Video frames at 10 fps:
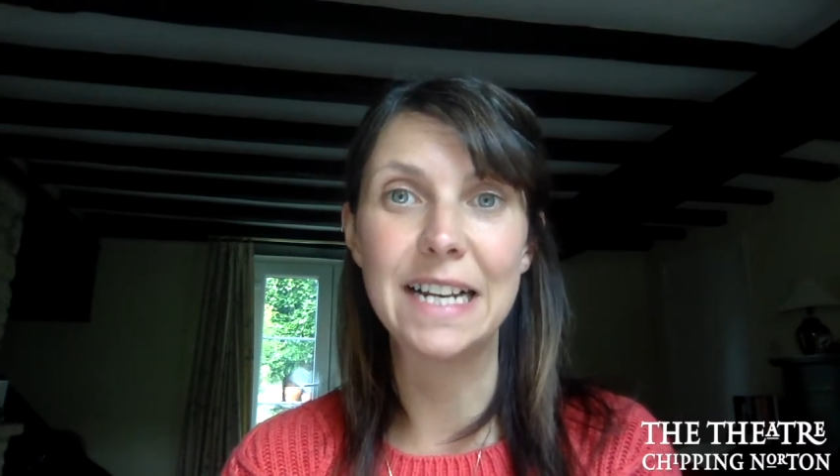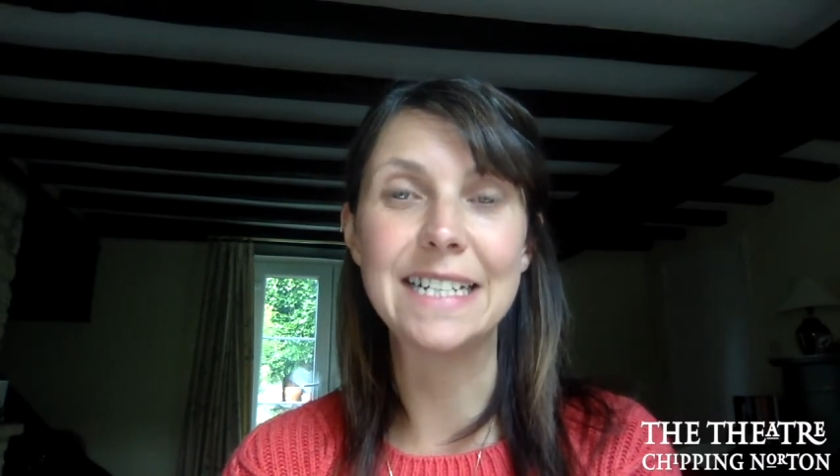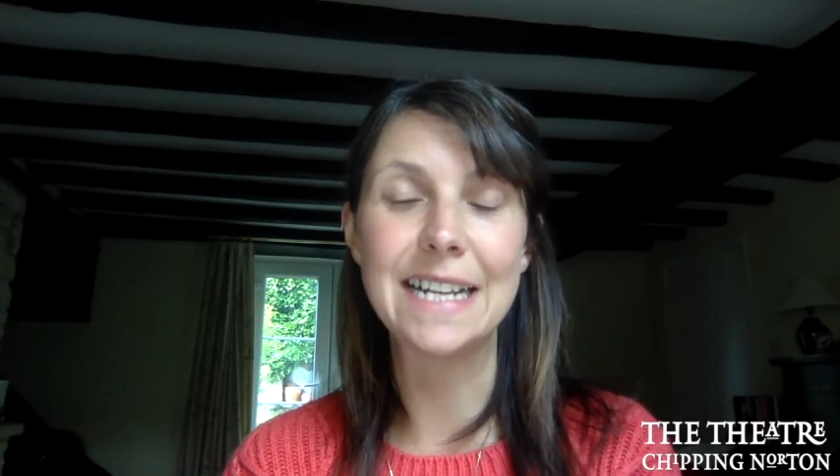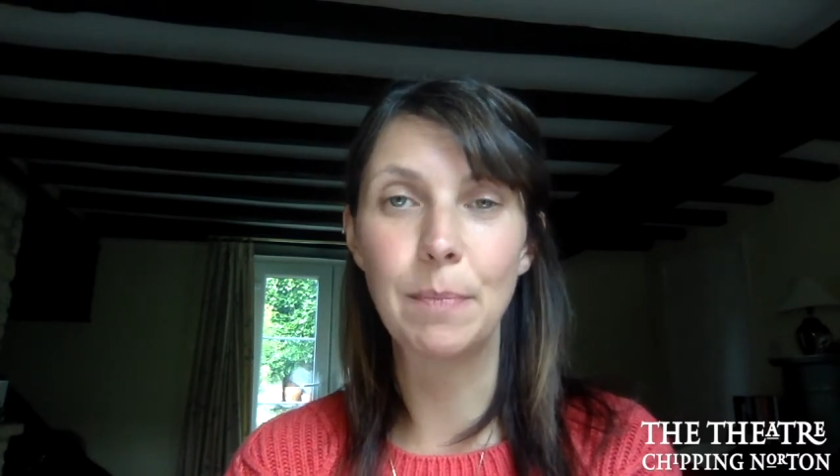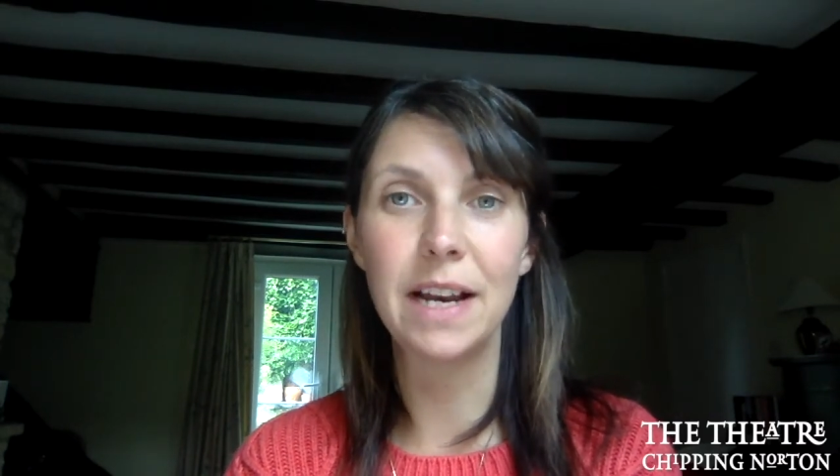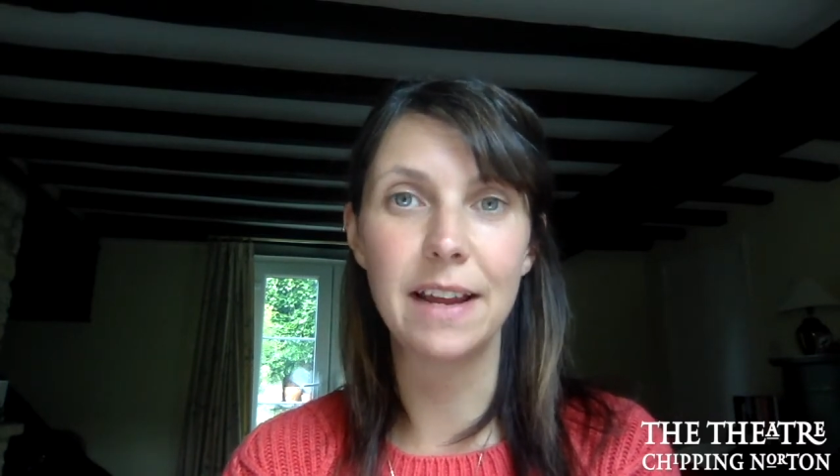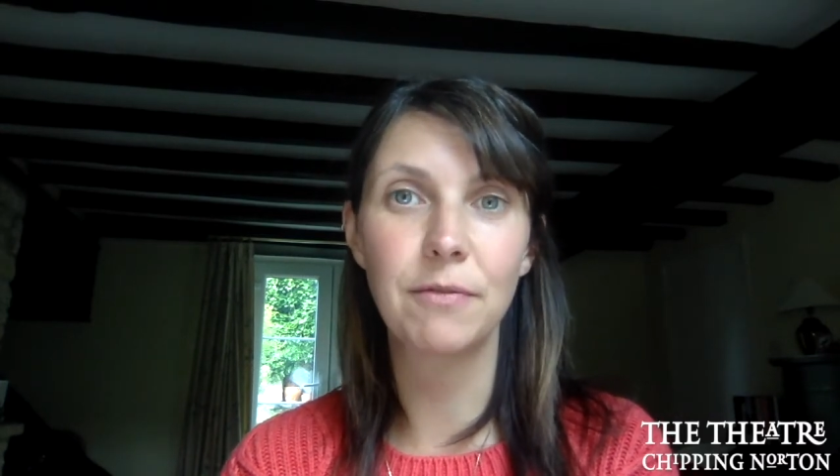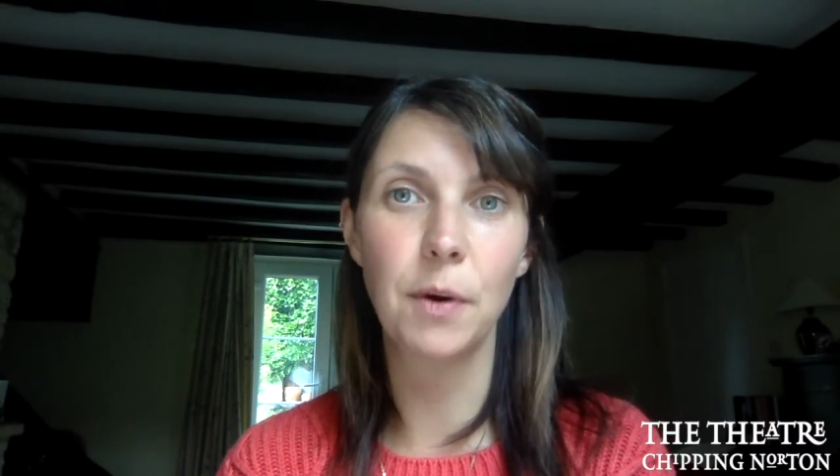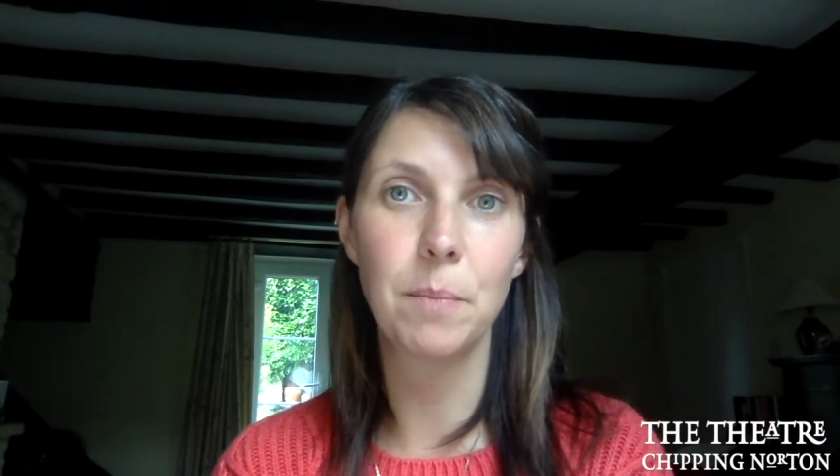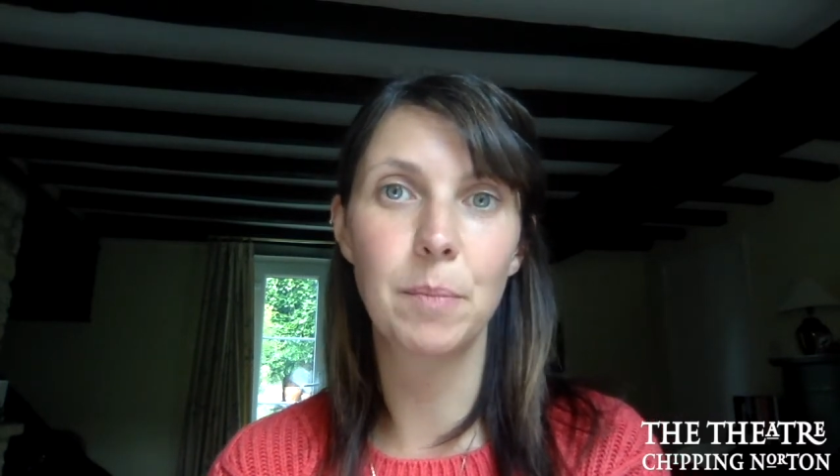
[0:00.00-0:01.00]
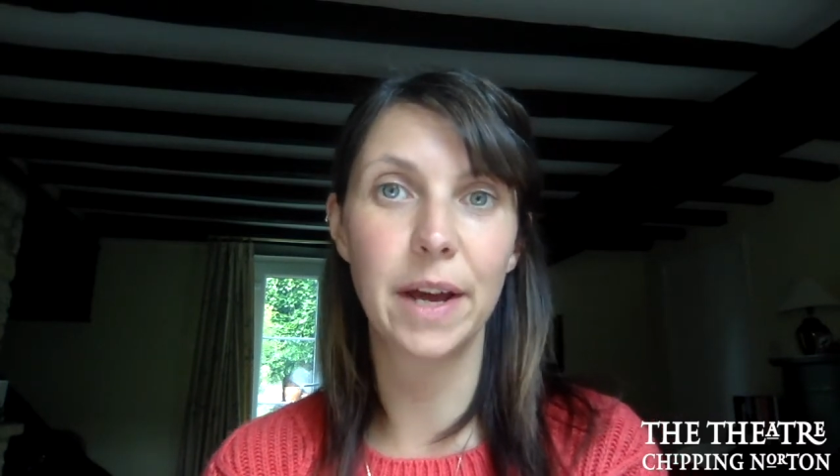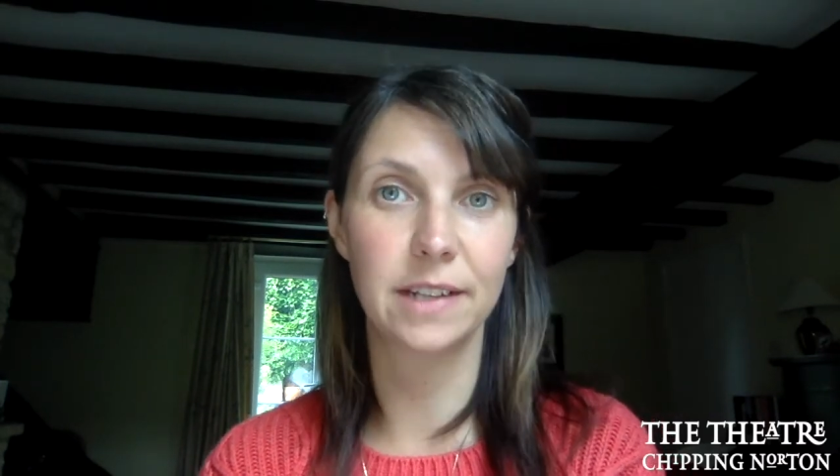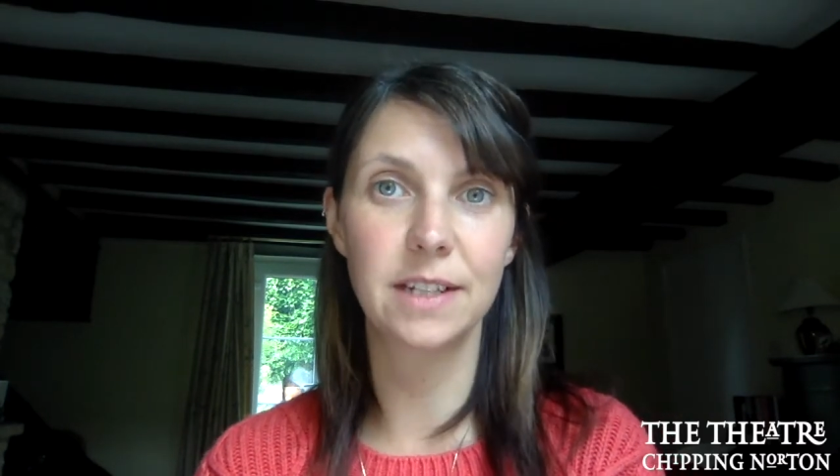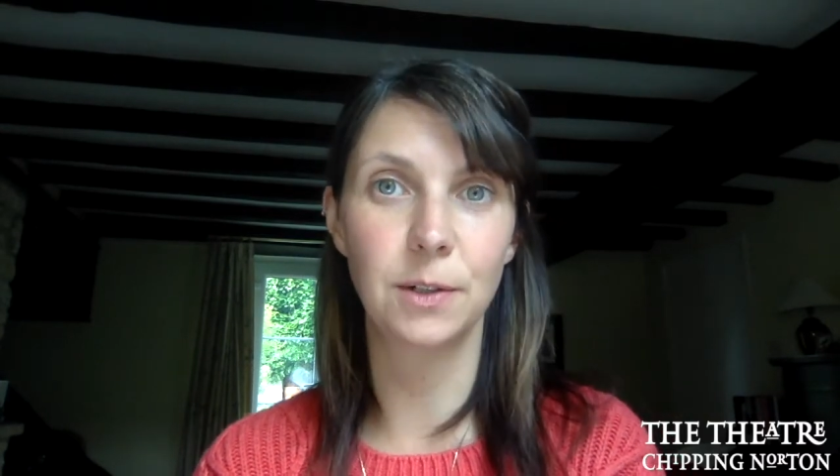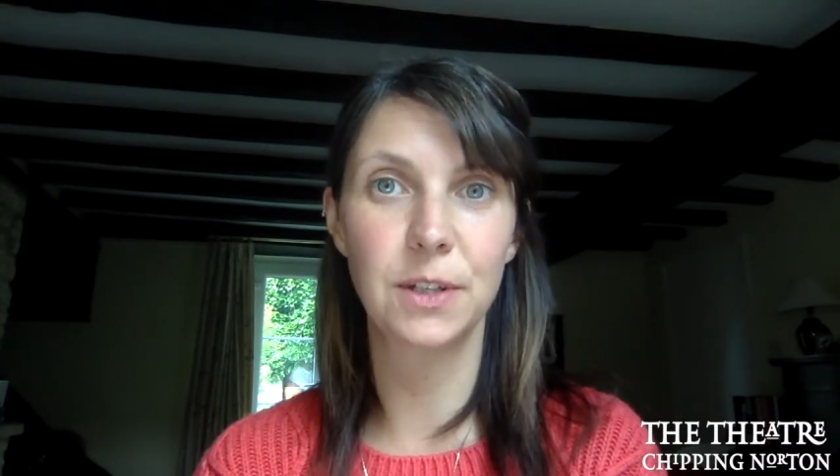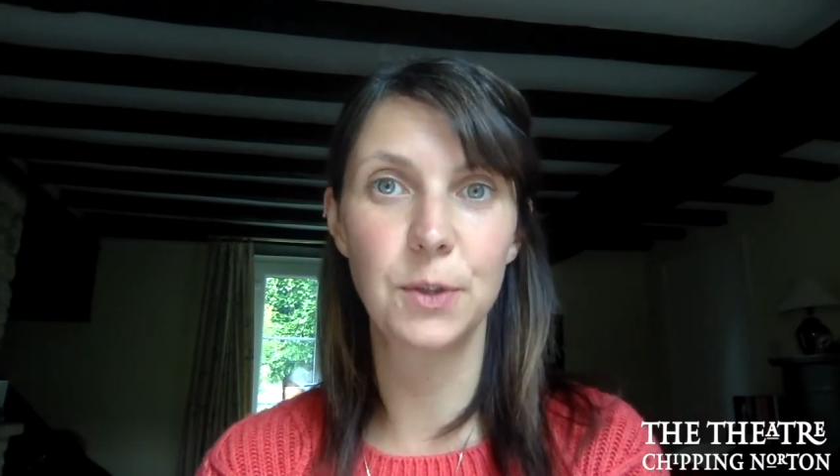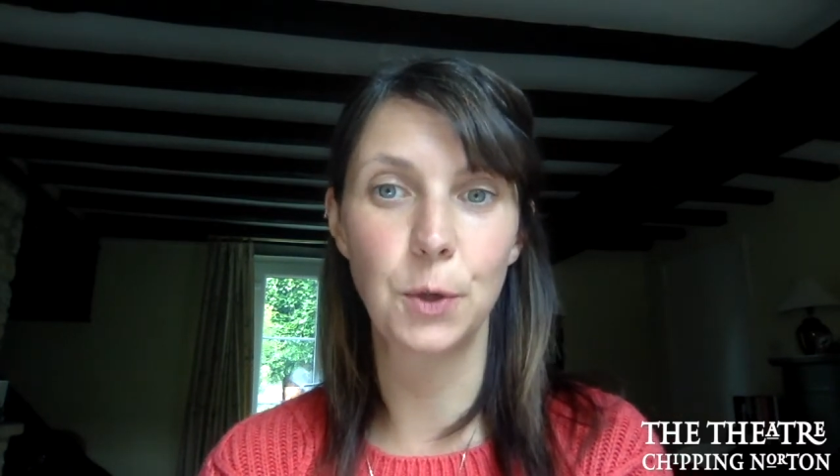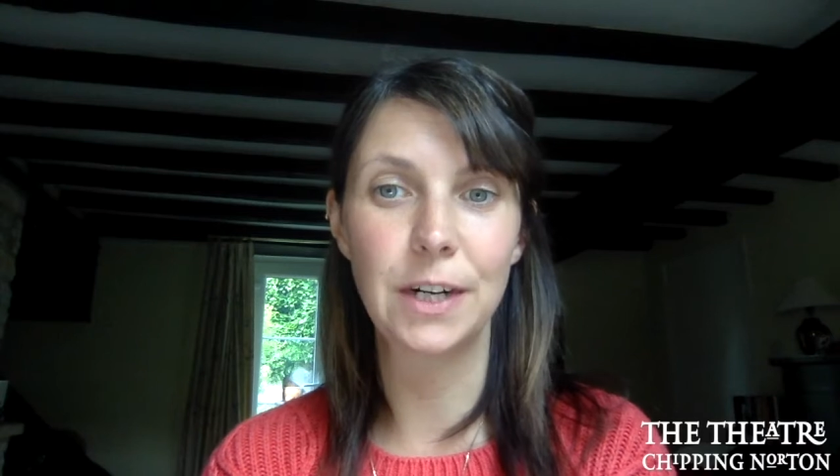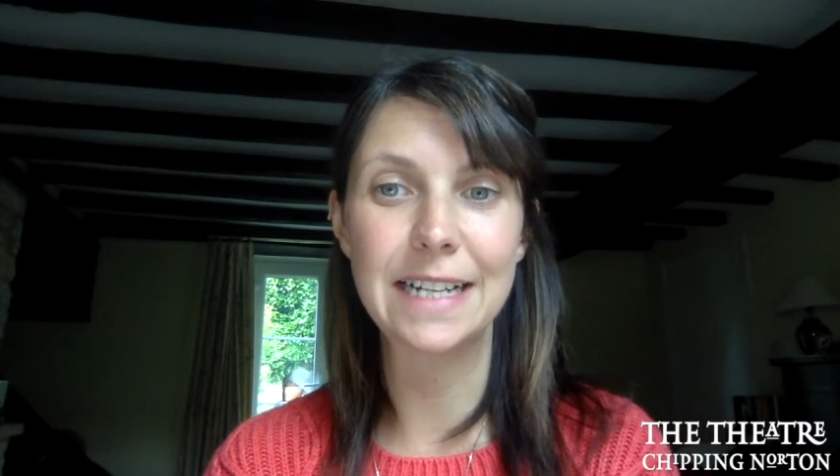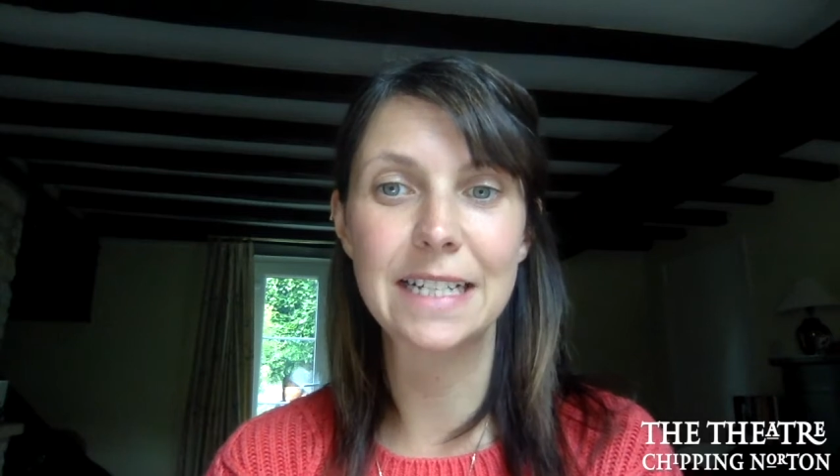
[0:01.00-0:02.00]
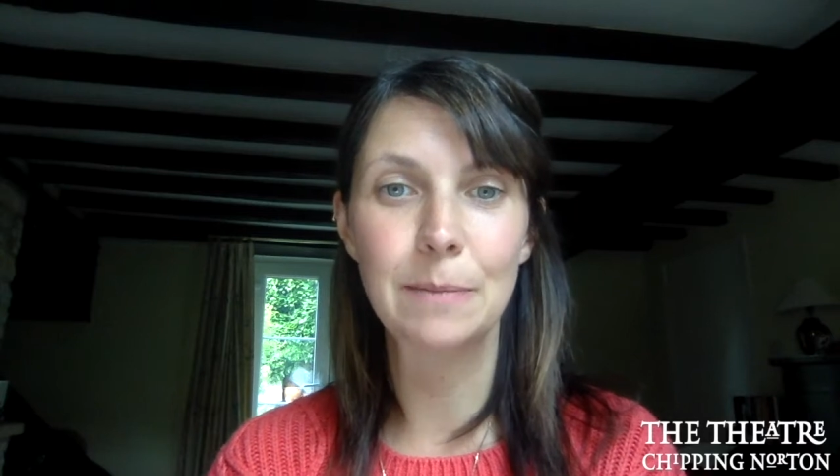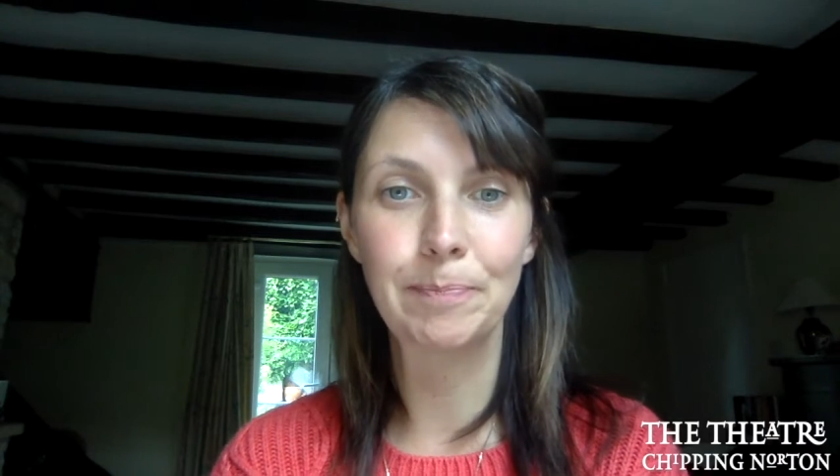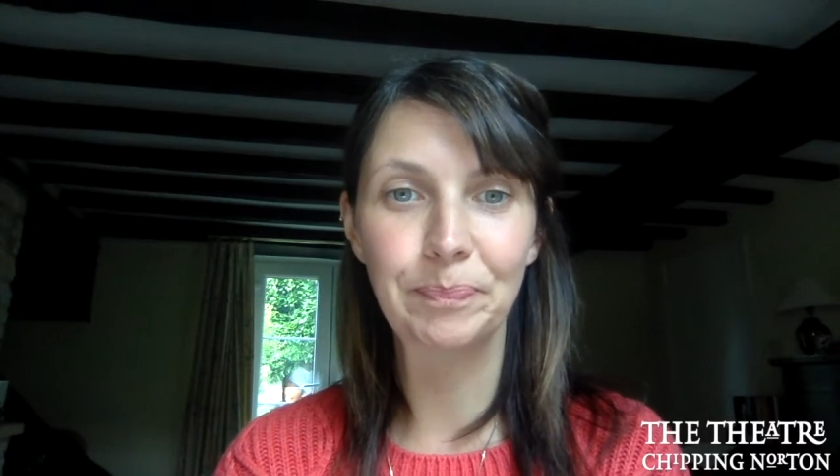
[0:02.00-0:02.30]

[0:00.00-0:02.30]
deeply from personal stories.